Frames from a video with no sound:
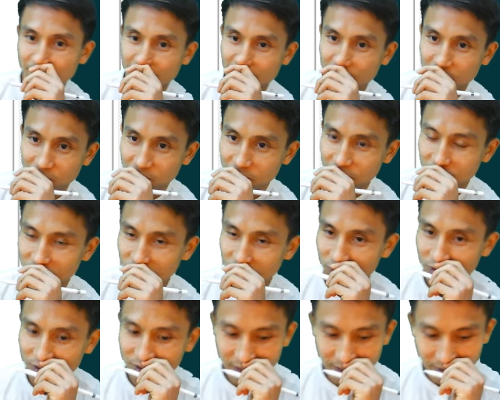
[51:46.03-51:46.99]
Ooh, 2
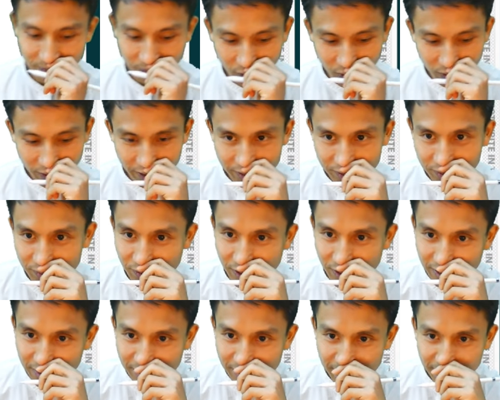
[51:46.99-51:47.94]
distinct points,
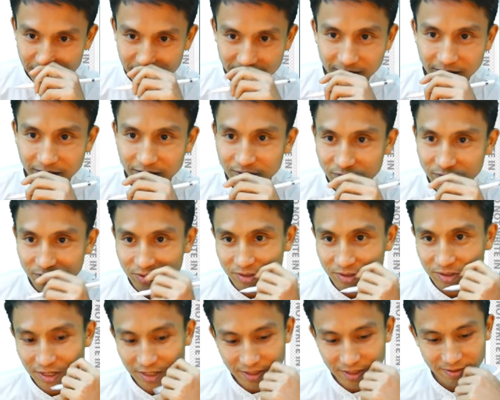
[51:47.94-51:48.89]
right?
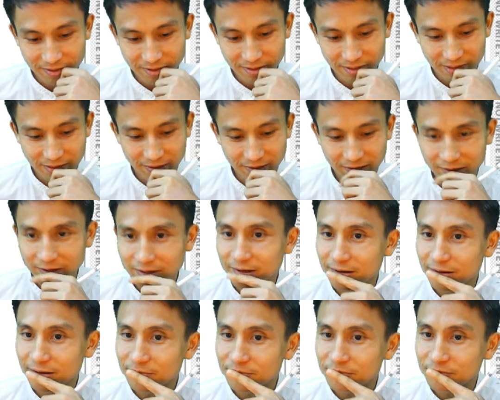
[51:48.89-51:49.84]
Interesting.
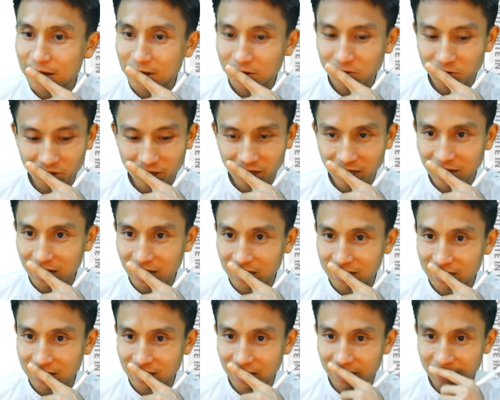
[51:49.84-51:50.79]
How do they
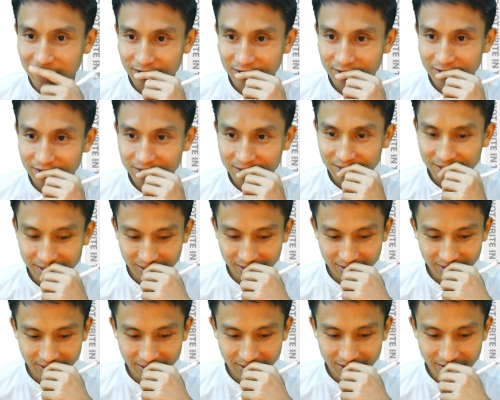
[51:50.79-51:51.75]
cut there?
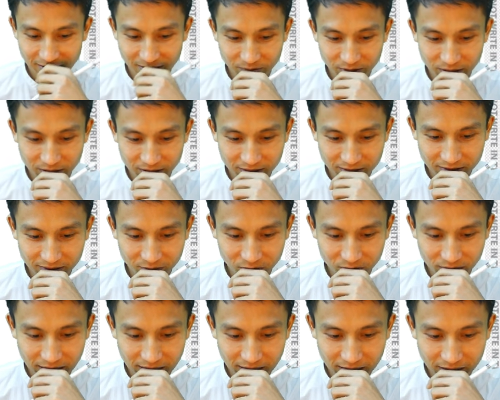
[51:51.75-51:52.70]
I mean, it doesn't look
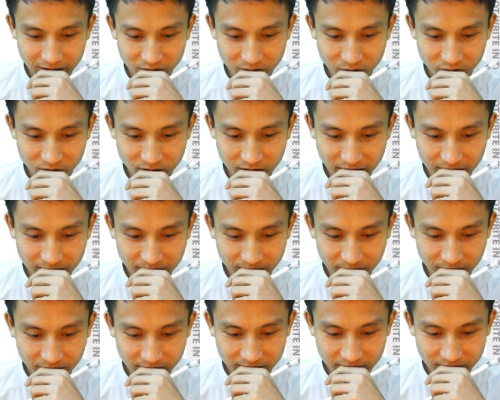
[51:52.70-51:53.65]
like they do cut,
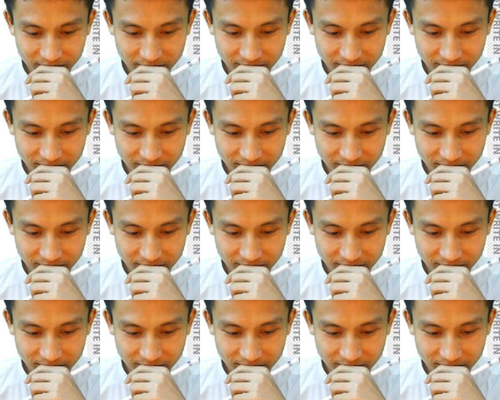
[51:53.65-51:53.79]
but